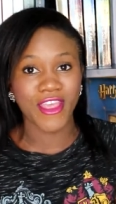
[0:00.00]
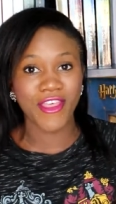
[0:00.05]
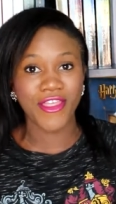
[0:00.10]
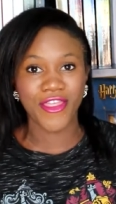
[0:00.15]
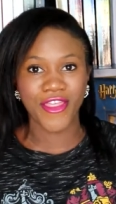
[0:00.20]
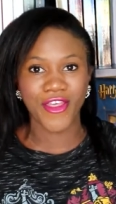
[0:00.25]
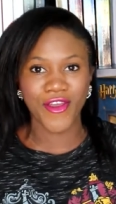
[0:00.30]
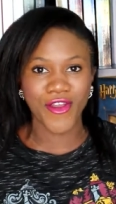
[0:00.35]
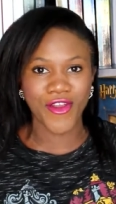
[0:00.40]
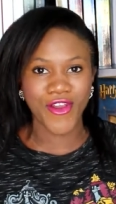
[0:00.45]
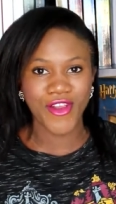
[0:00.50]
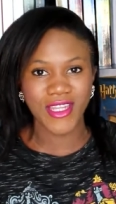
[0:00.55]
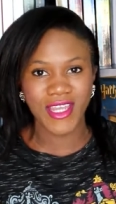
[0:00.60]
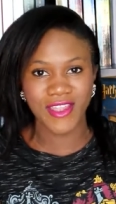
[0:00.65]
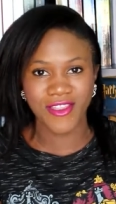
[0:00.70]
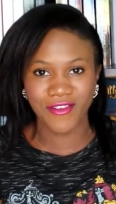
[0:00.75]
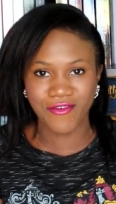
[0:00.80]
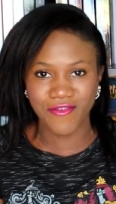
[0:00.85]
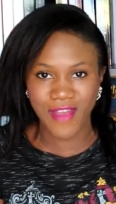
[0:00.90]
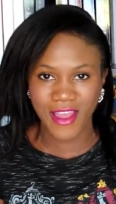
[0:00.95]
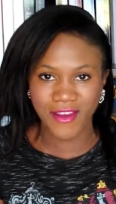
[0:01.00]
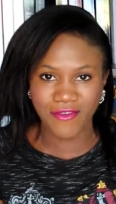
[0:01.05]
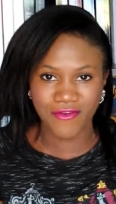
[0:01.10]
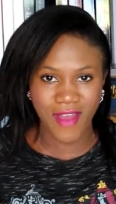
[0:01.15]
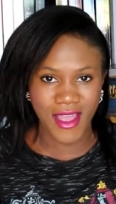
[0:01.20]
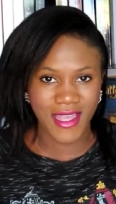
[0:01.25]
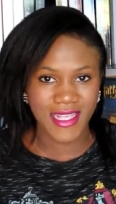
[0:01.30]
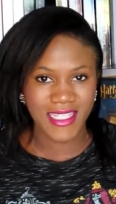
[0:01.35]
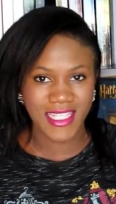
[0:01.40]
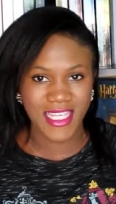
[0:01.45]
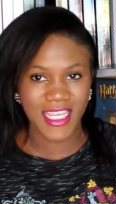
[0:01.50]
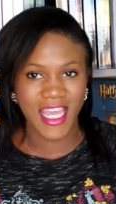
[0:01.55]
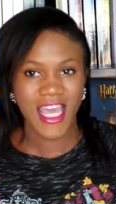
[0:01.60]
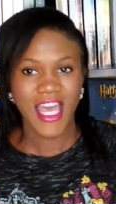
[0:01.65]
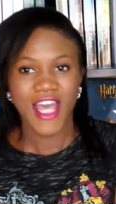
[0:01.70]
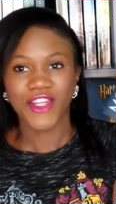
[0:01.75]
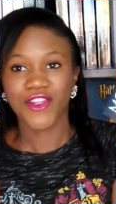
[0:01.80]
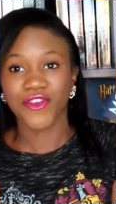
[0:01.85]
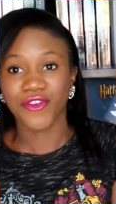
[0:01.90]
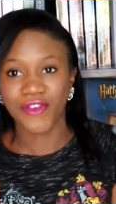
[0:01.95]
the third in the Red Rising
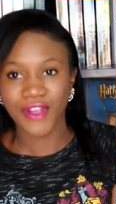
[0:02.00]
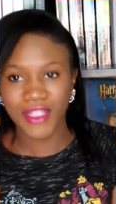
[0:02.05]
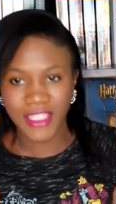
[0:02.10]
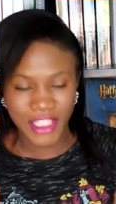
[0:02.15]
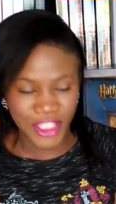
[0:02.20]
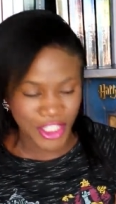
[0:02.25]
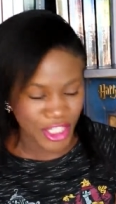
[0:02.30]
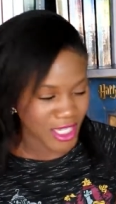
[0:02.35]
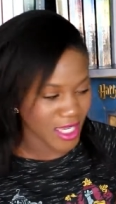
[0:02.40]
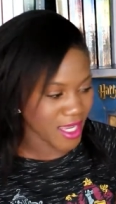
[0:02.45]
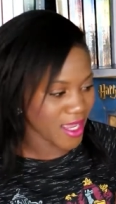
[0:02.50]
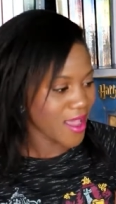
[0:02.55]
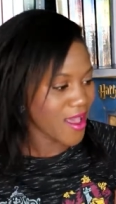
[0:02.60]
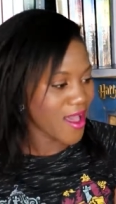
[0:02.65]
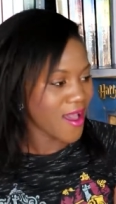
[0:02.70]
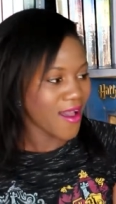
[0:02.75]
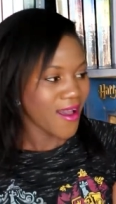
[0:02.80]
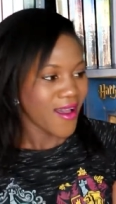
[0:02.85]
trilogy.